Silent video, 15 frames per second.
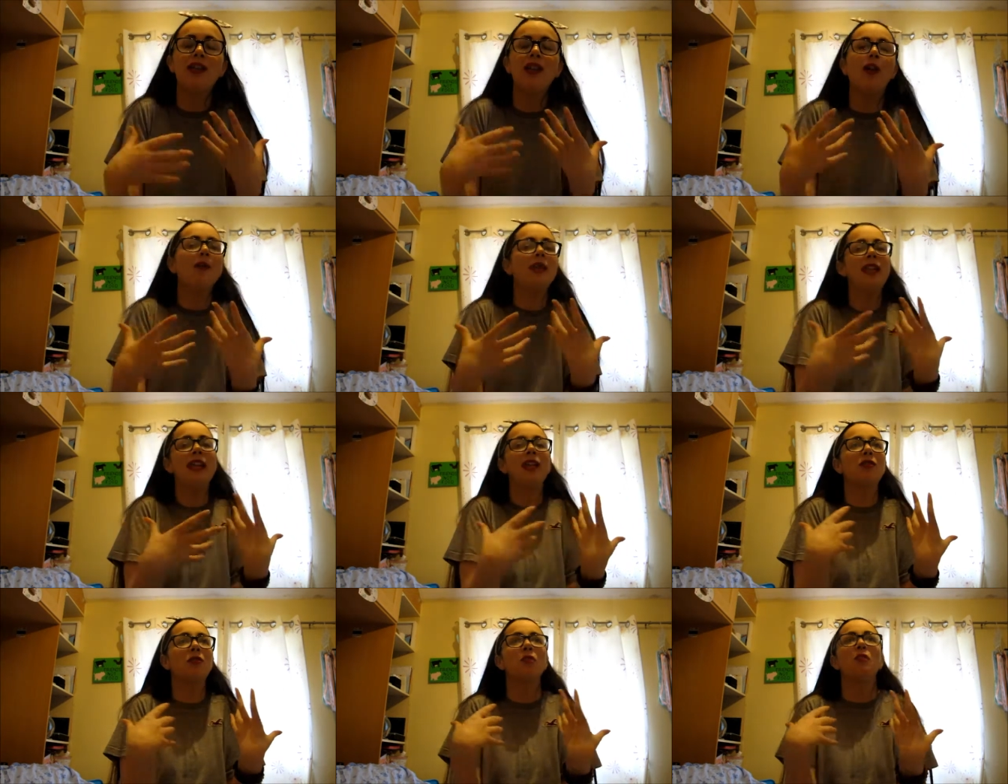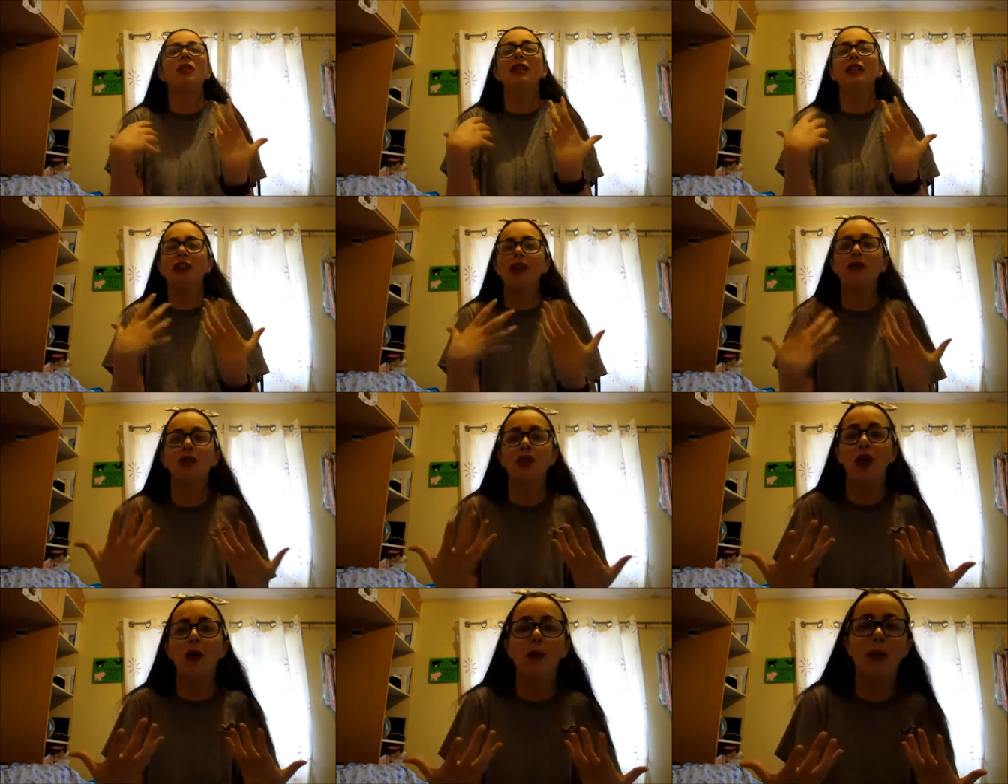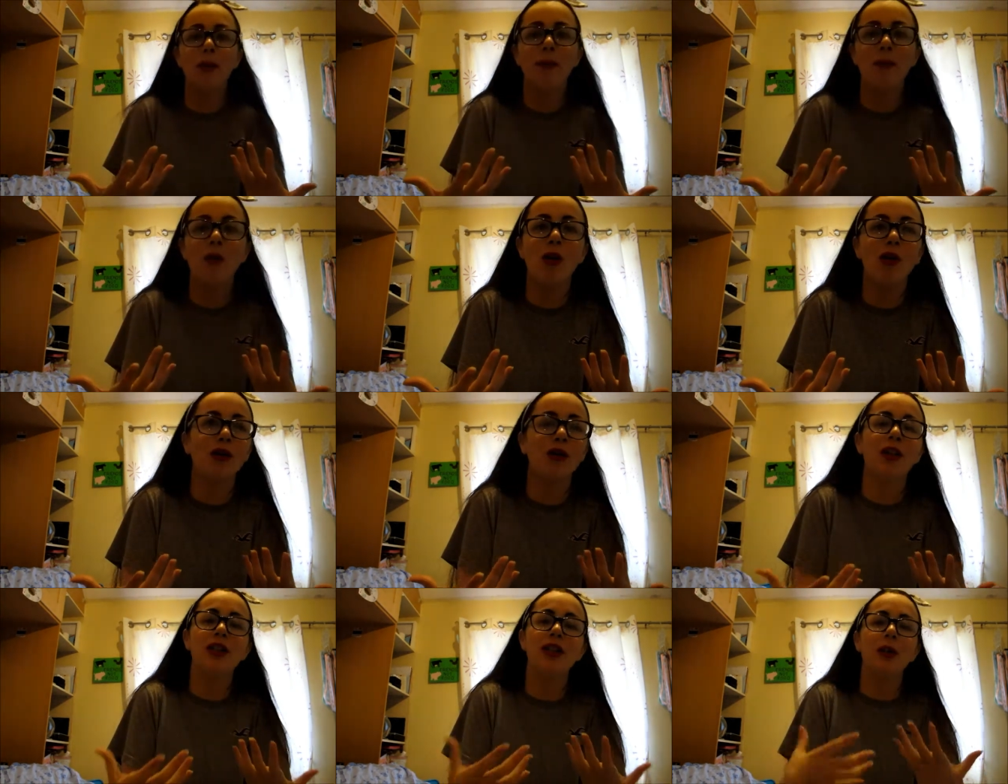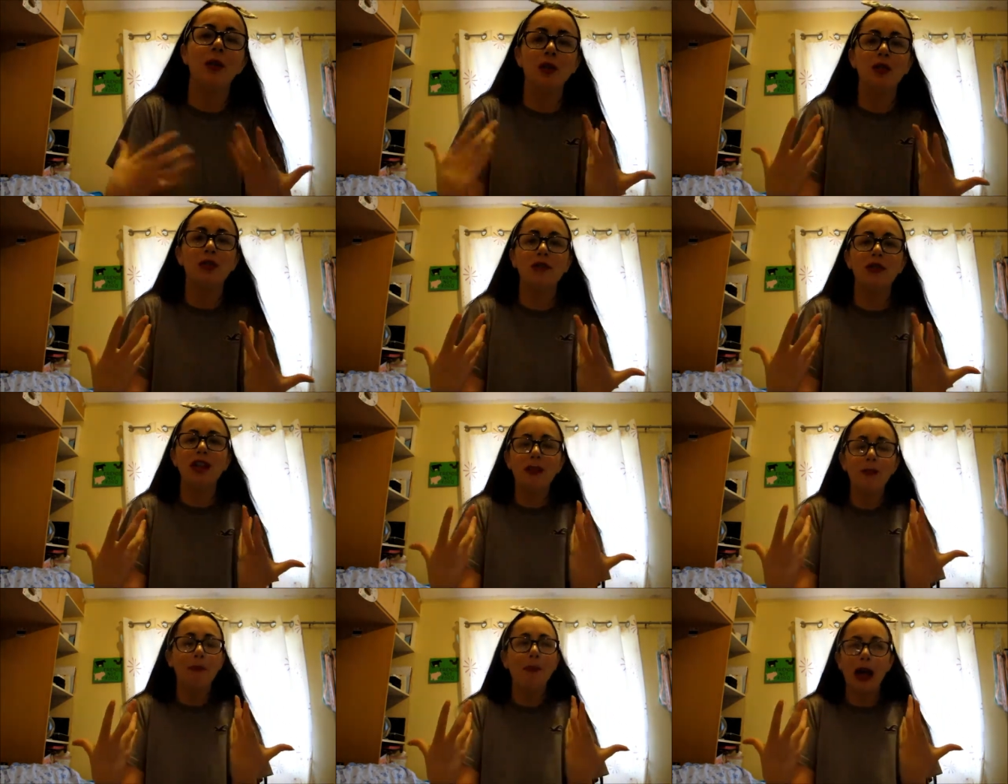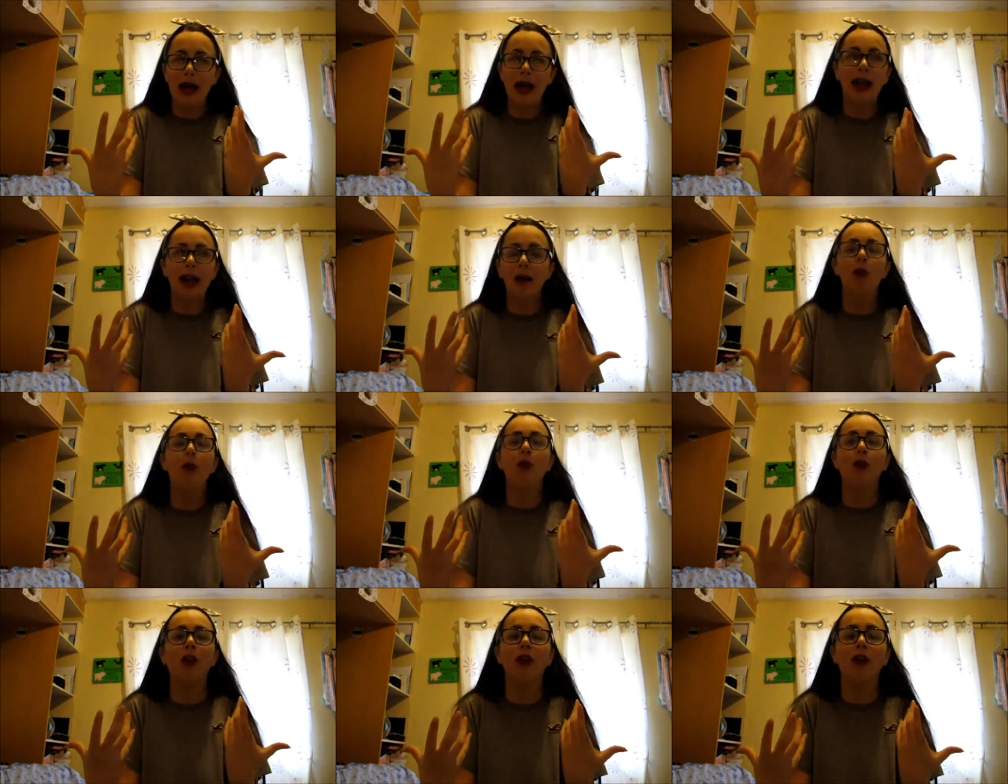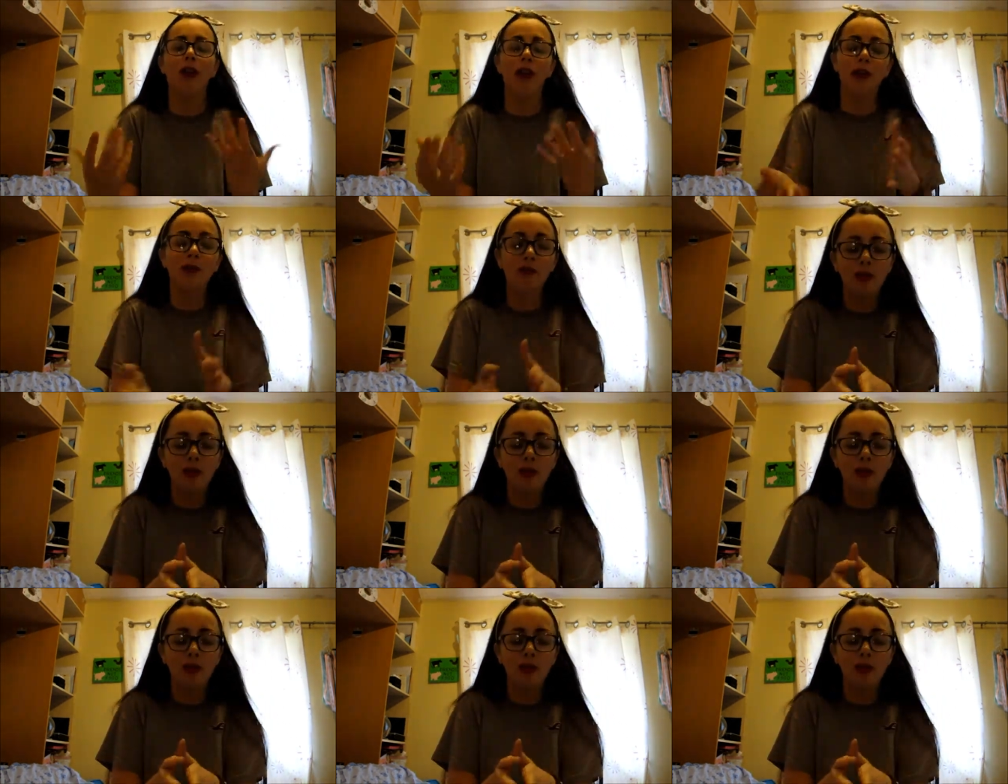I always think someone deserves a job more than I do, which is a really bad outlook on life.